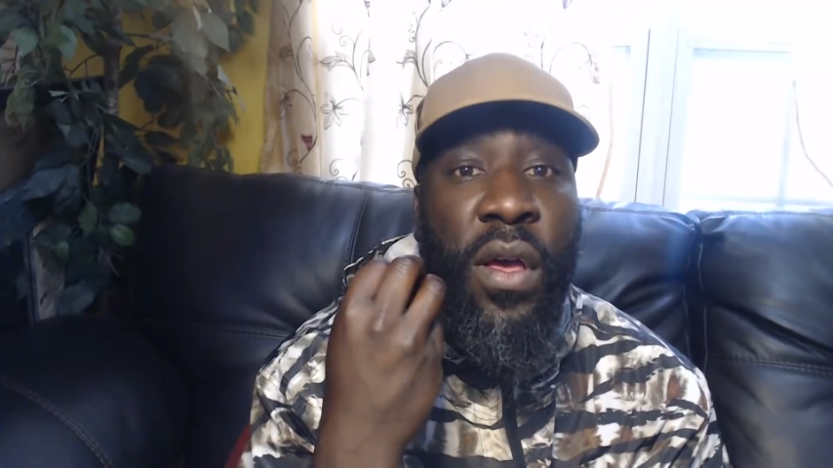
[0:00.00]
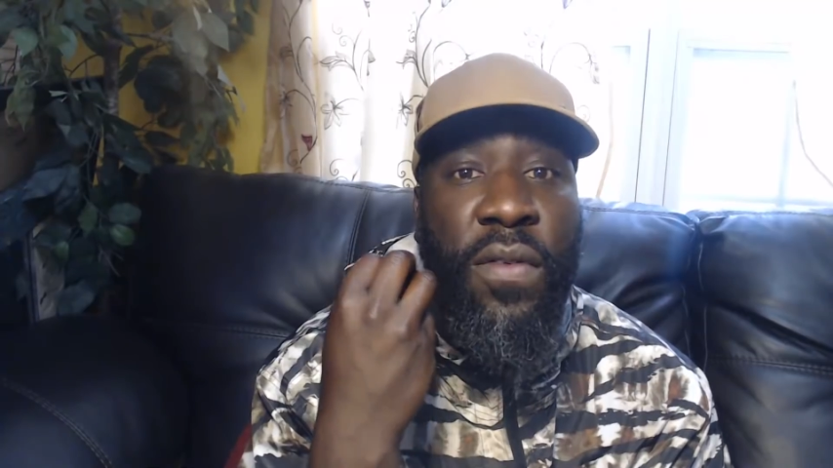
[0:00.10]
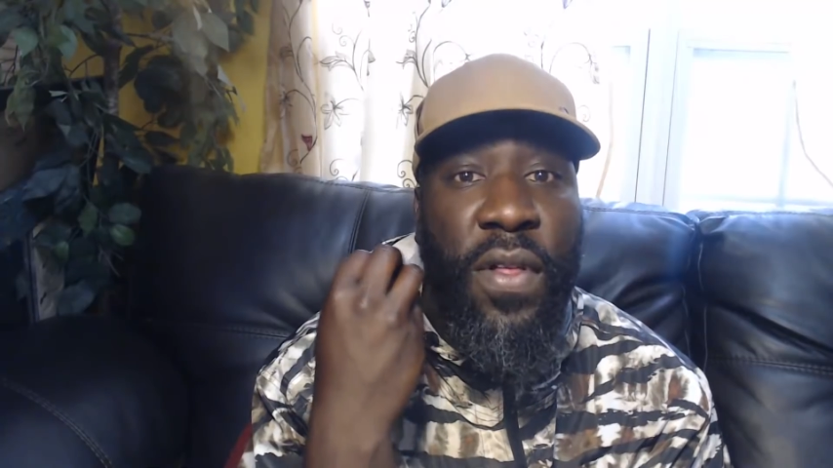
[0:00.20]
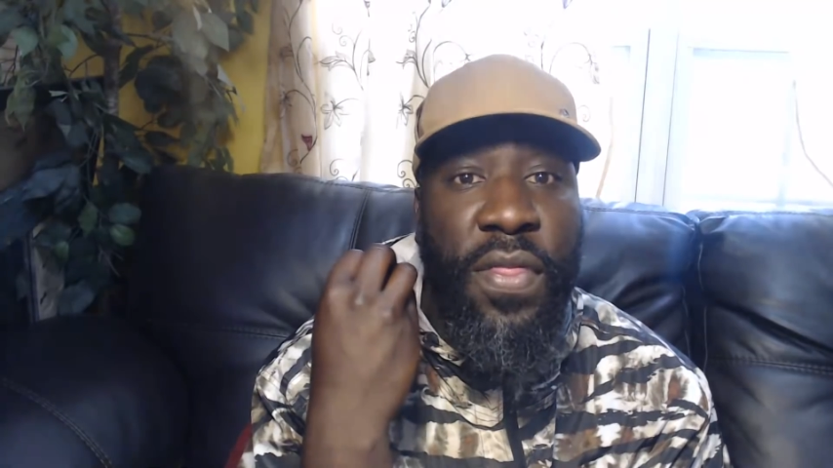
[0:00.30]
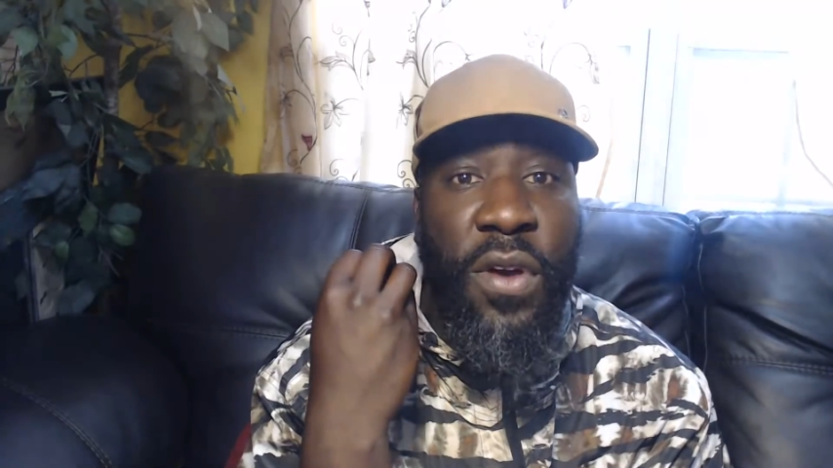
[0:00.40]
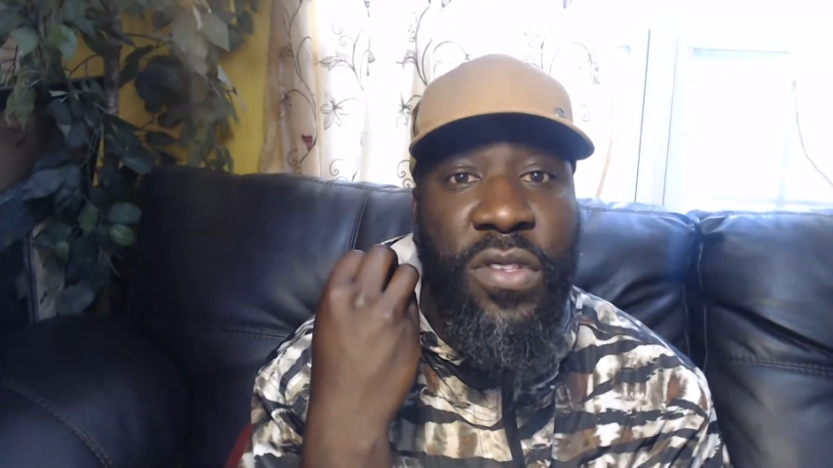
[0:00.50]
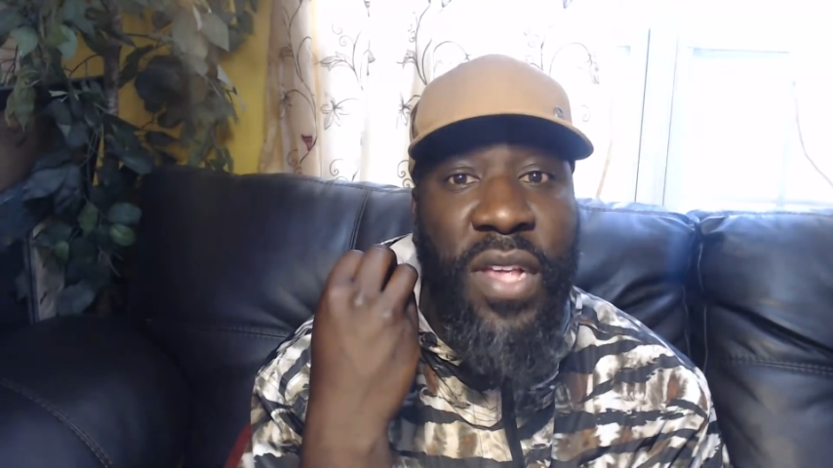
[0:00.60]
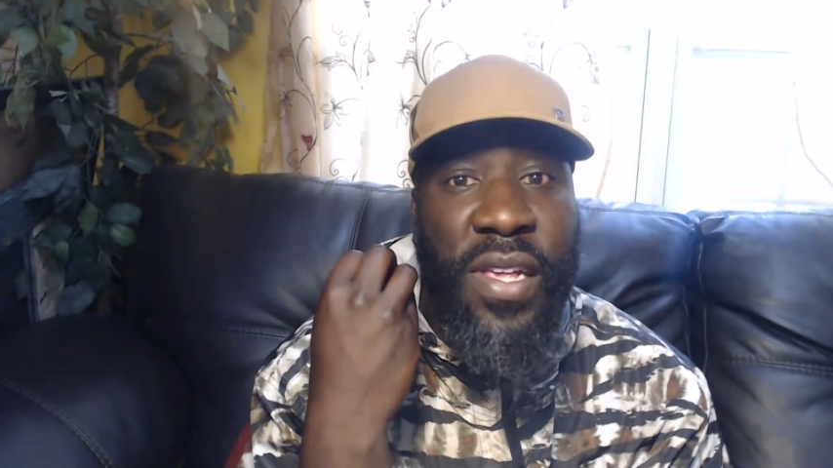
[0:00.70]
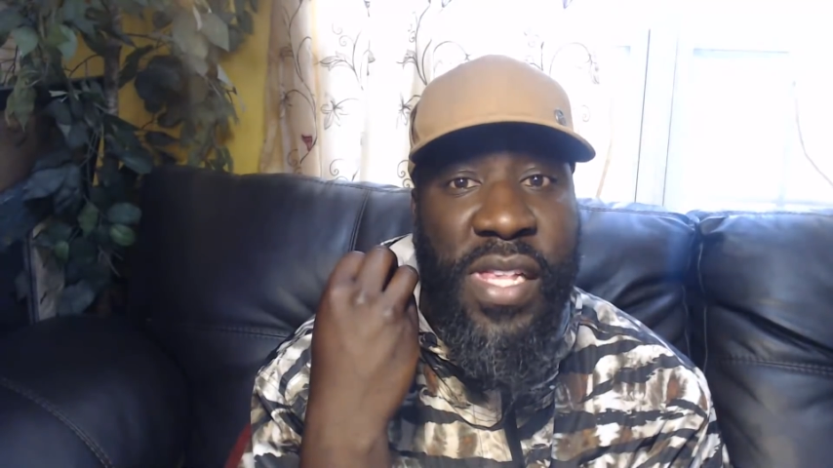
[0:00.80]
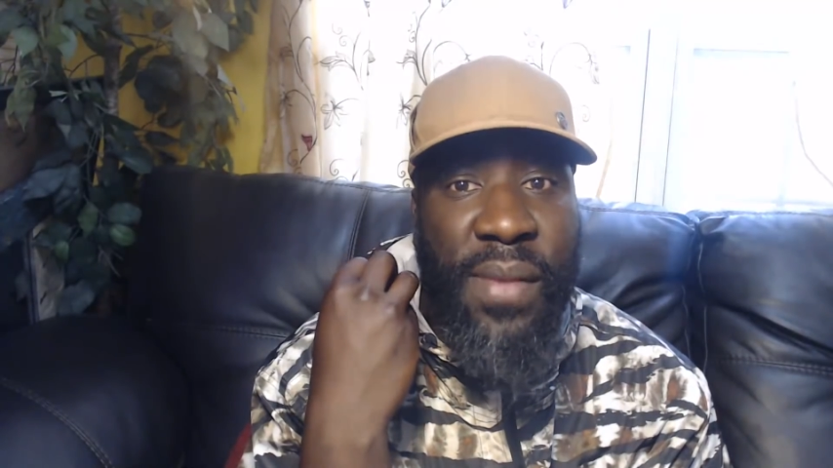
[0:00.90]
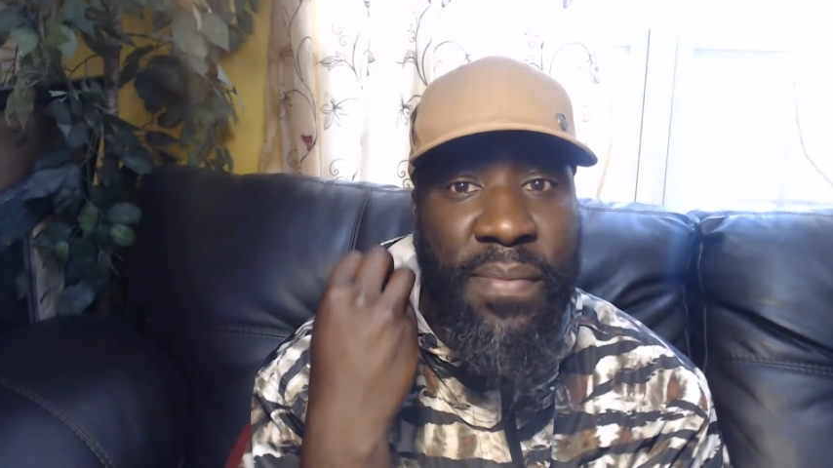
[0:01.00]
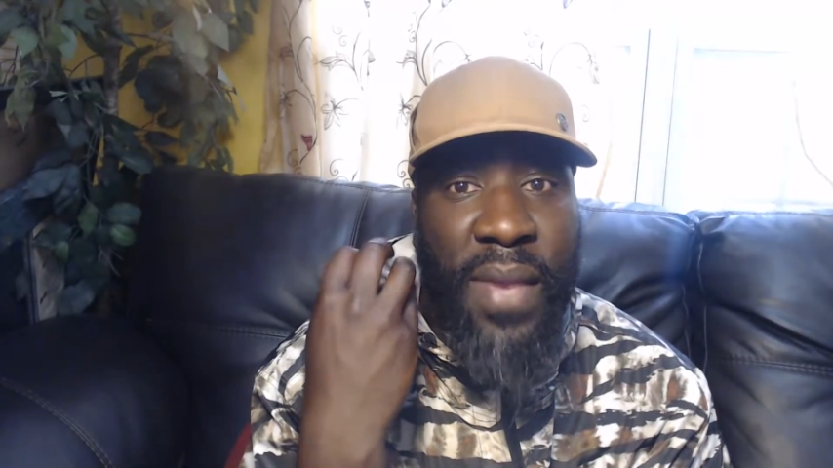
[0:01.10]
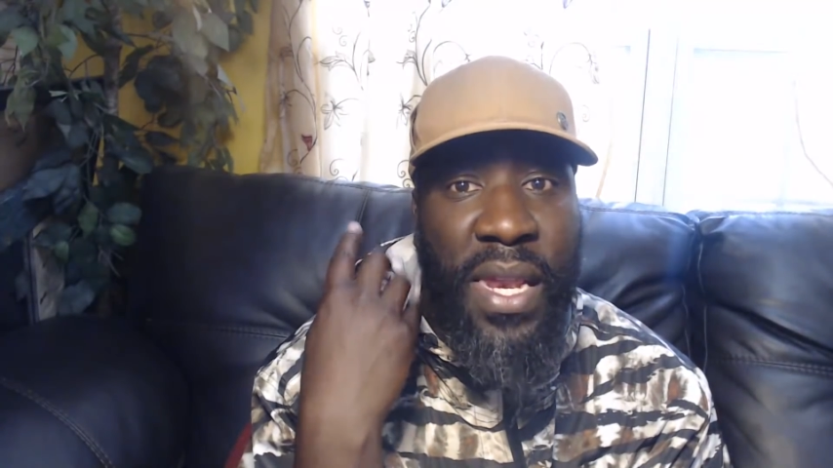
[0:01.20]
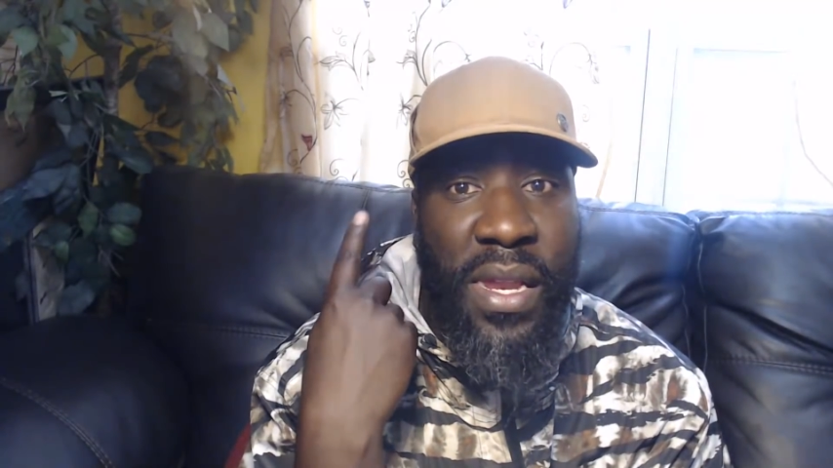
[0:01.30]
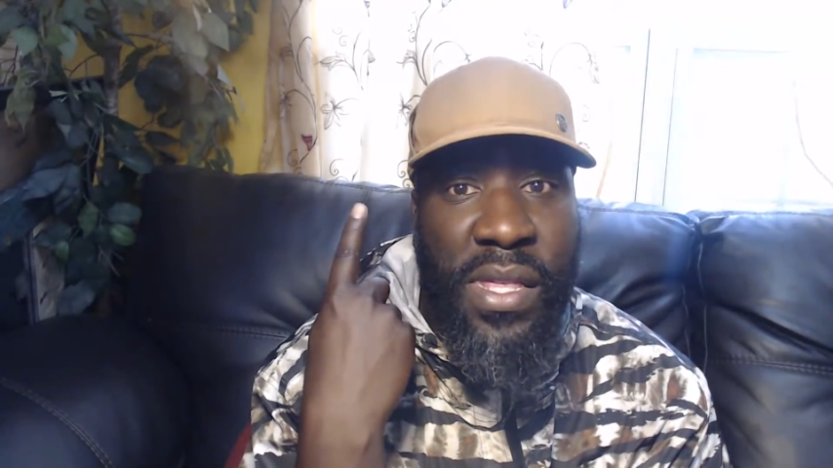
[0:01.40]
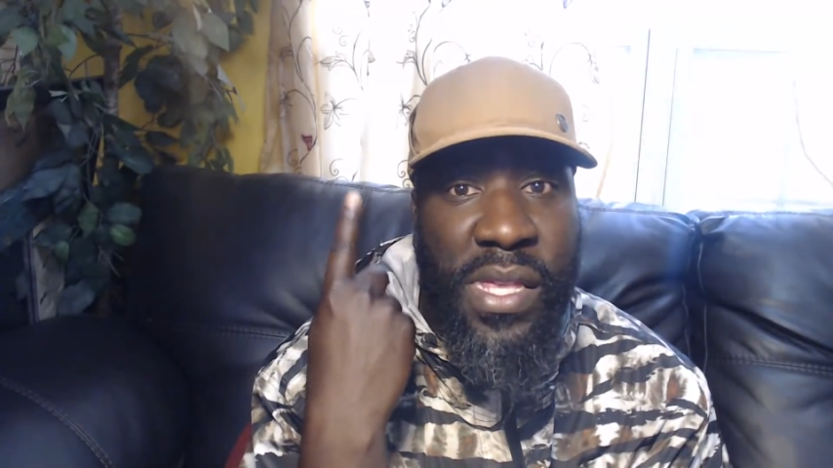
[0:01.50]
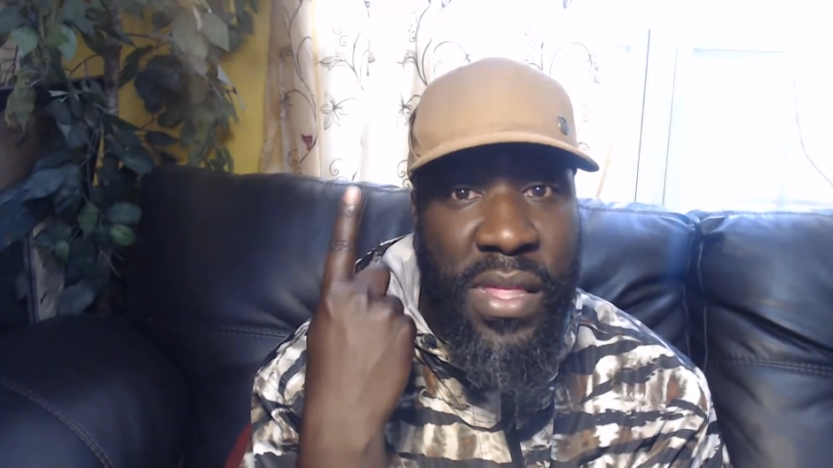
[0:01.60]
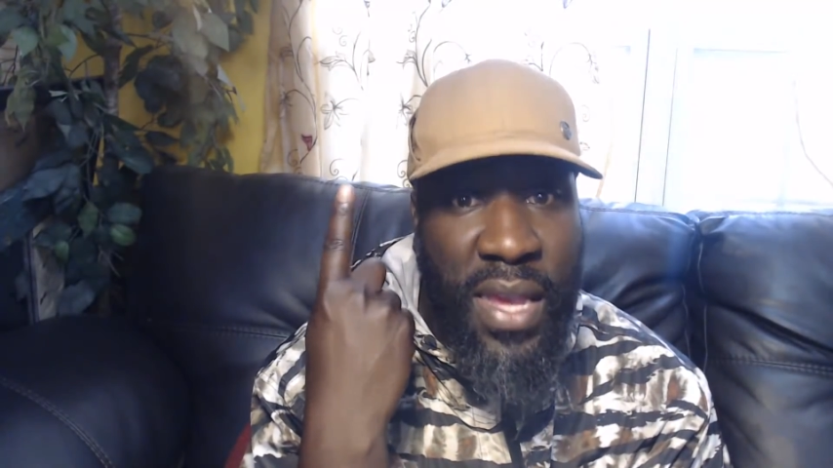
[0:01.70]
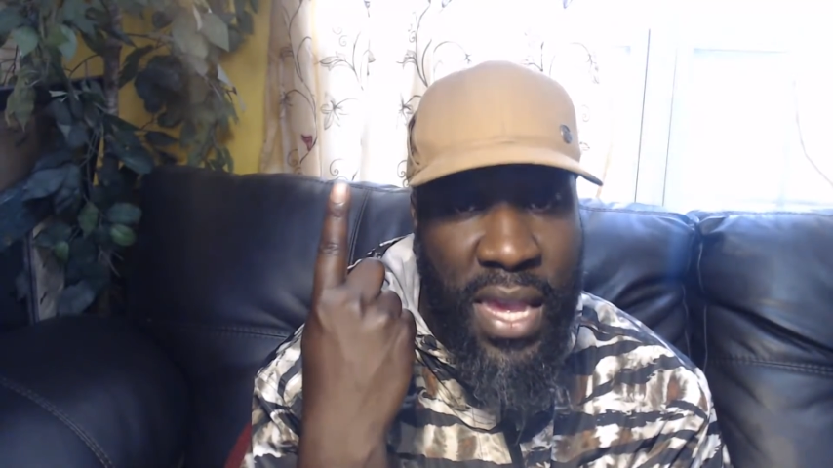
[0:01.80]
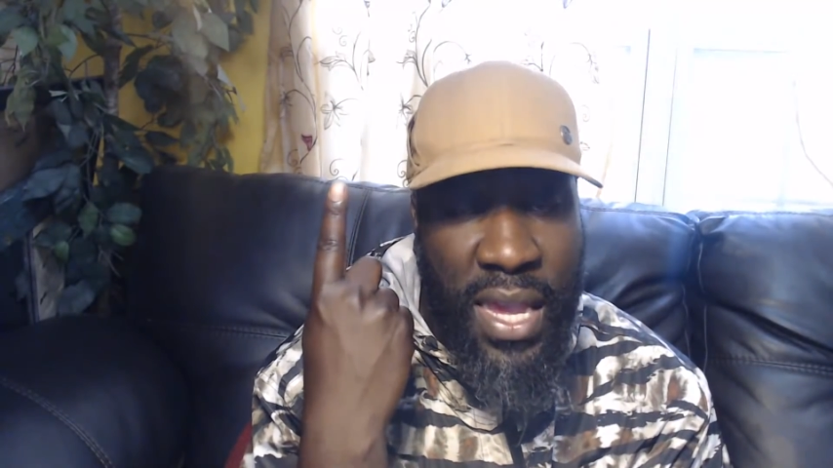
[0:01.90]
for those that submitted unto
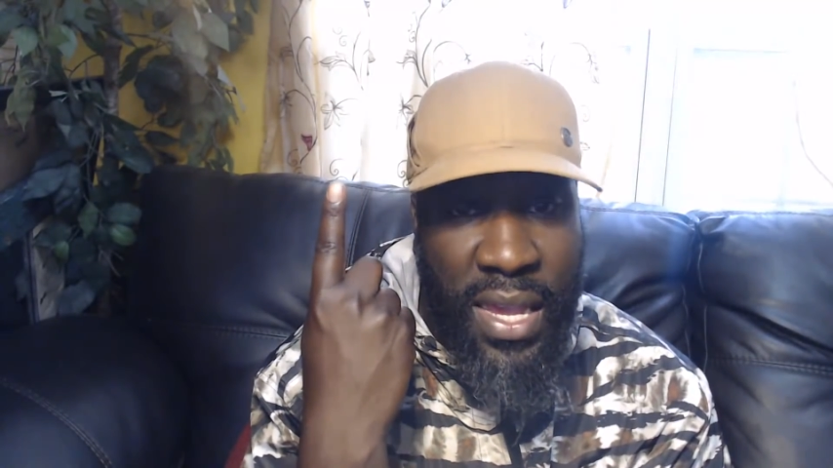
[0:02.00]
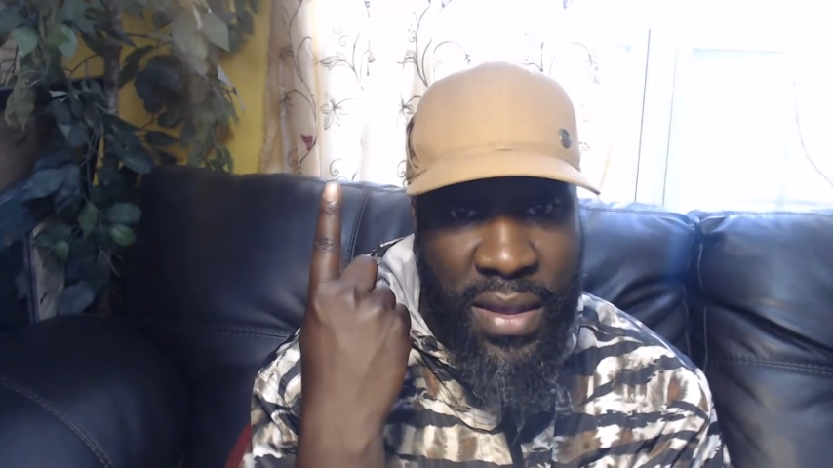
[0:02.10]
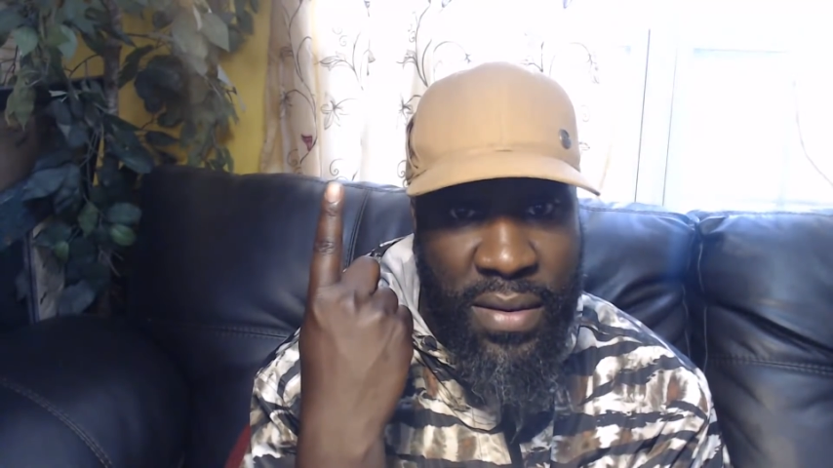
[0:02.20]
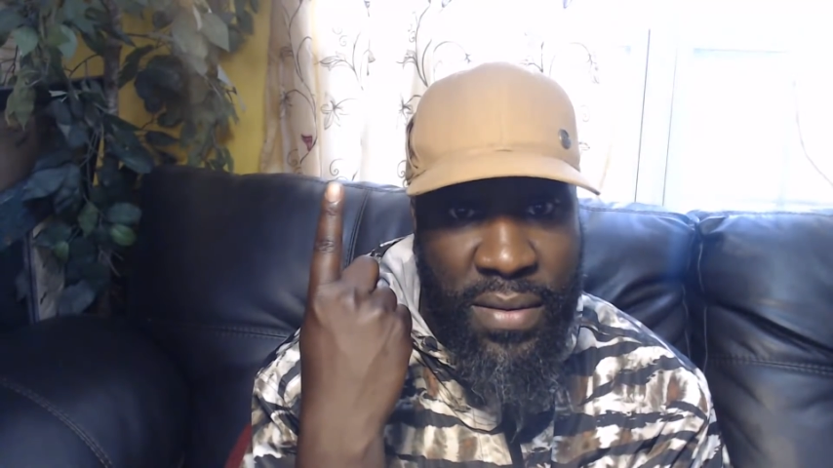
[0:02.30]
the King.